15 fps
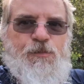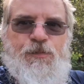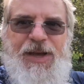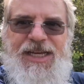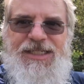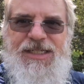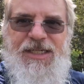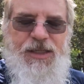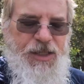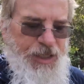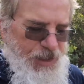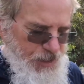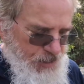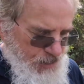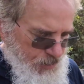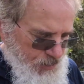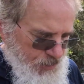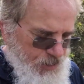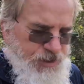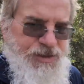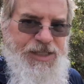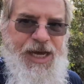basically
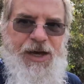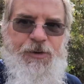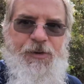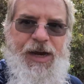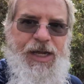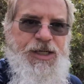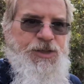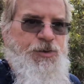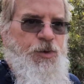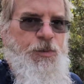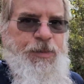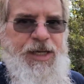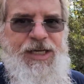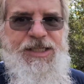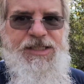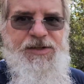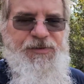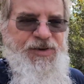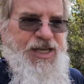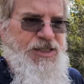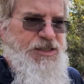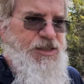downrange will be his
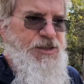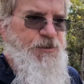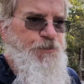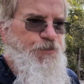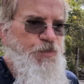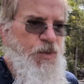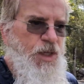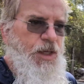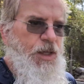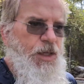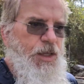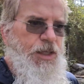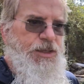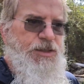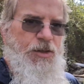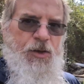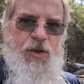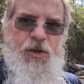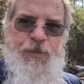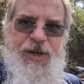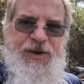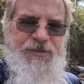fence. It's a
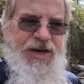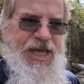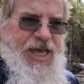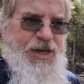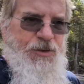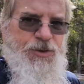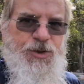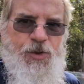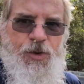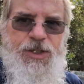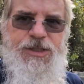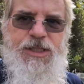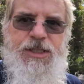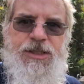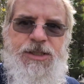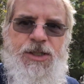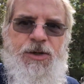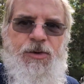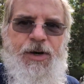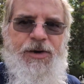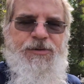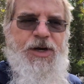little bit of an angle towards it,
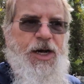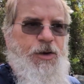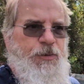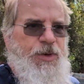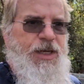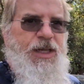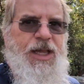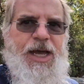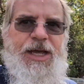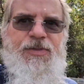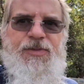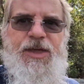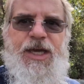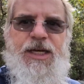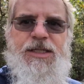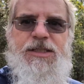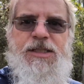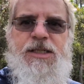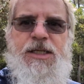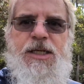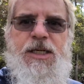so I've got to realign things.